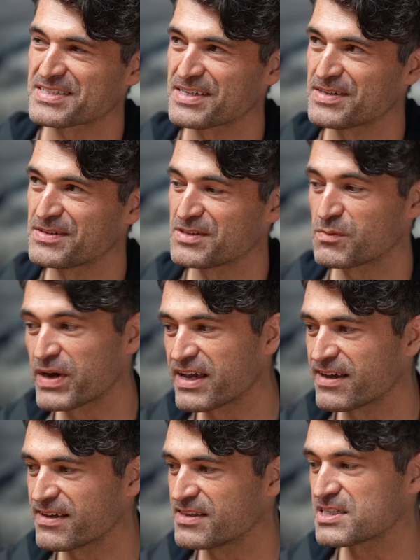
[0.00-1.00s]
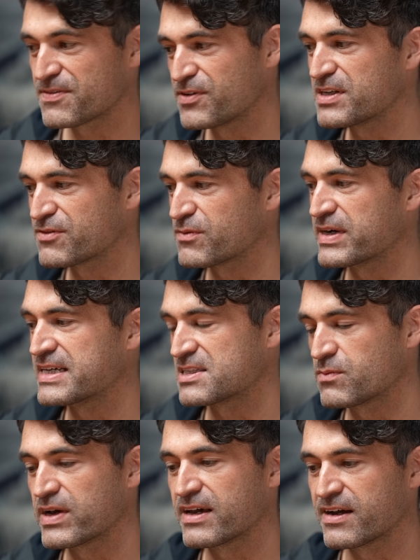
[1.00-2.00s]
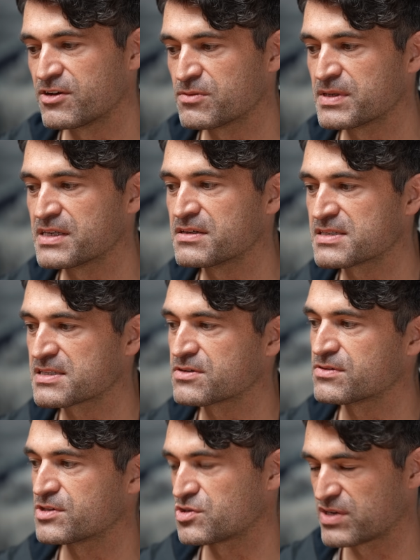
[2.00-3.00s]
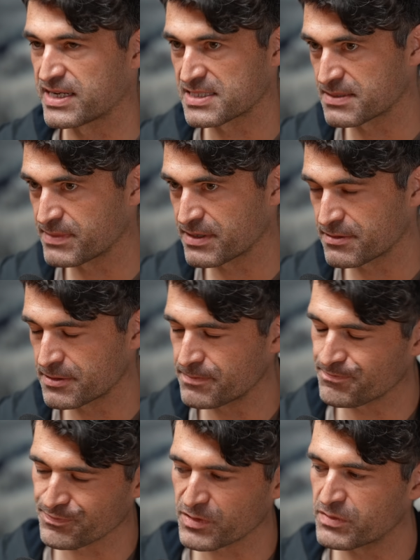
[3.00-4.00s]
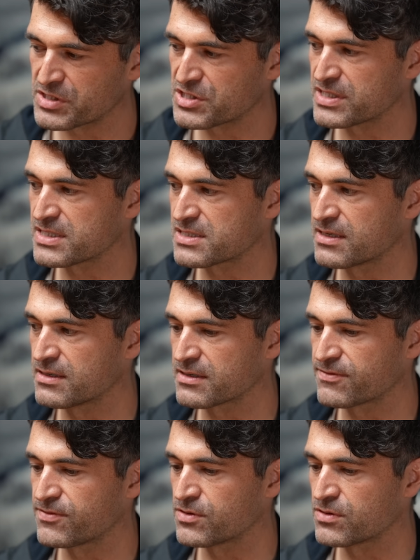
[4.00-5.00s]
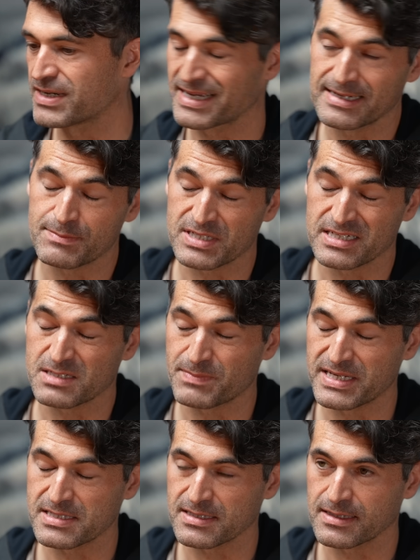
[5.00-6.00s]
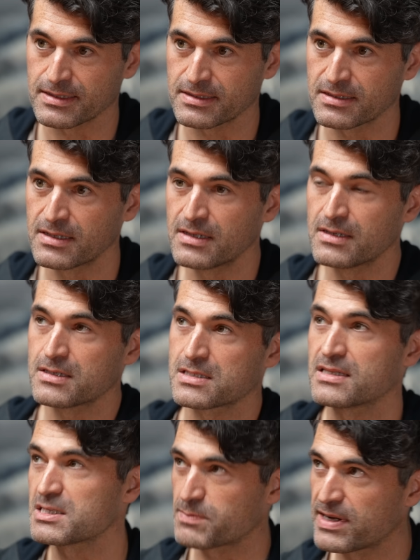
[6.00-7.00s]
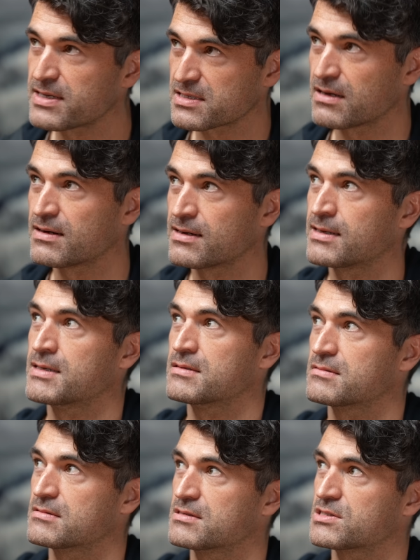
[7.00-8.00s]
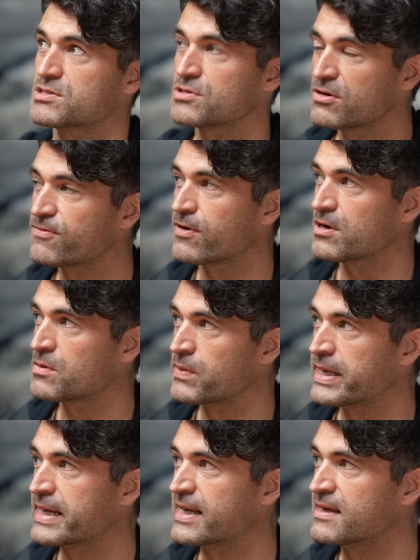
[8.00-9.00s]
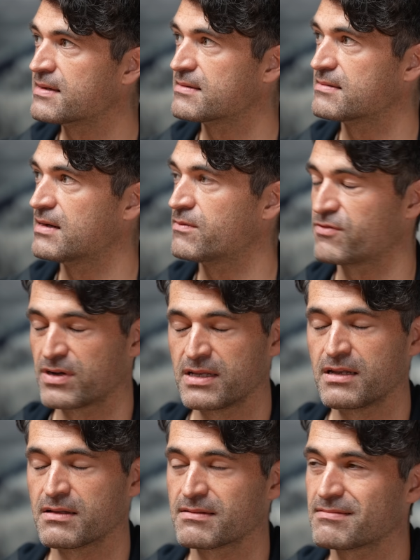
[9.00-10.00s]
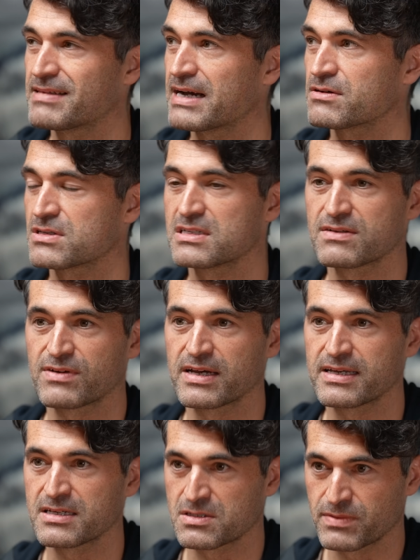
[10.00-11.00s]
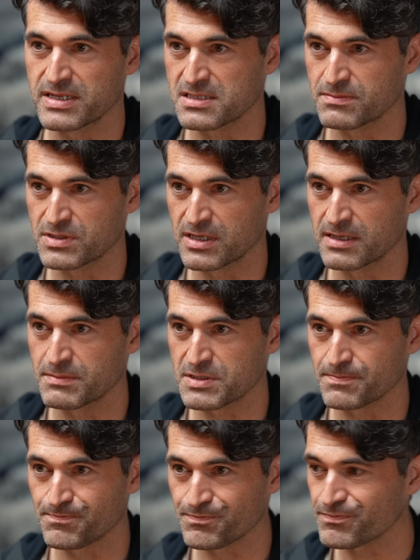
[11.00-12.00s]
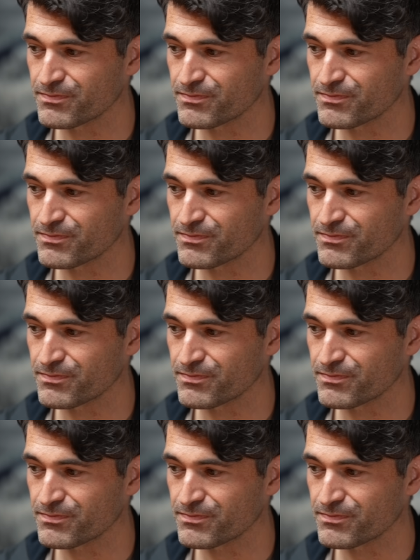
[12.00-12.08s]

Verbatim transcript: So the way I, there's a few different ways. The way I normally use is called the transit method, okay. which is to look for eclipses, basically. So these planets are so far away, you know, thousands of light years away sometimes,